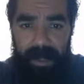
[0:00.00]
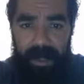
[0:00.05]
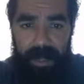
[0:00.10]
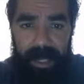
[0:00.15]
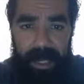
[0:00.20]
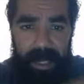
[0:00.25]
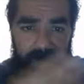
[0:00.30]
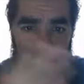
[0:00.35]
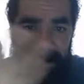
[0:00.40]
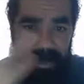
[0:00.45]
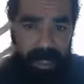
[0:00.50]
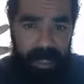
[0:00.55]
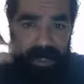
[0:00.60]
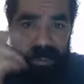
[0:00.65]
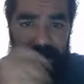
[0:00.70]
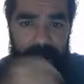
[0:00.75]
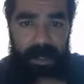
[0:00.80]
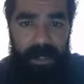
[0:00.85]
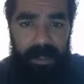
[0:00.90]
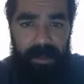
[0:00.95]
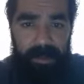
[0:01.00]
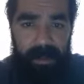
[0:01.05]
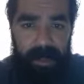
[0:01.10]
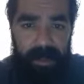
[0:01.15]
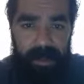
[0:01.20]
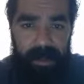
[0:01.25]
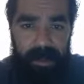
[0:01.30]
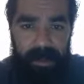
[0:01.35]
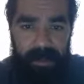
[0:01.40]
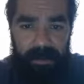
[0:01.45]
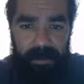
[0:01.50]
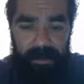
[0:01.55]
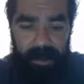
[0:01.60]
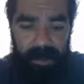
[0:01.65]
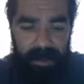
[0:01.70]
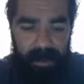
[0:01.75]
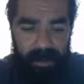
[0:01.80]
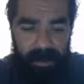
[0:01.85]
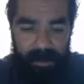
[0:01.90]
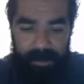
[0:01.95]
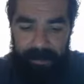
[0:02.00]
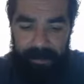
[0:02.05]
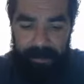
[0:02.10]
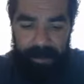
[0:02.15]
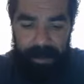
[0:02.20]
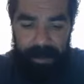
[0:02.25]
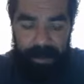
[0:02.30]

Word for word: The guy has blind spots bigger the fucking.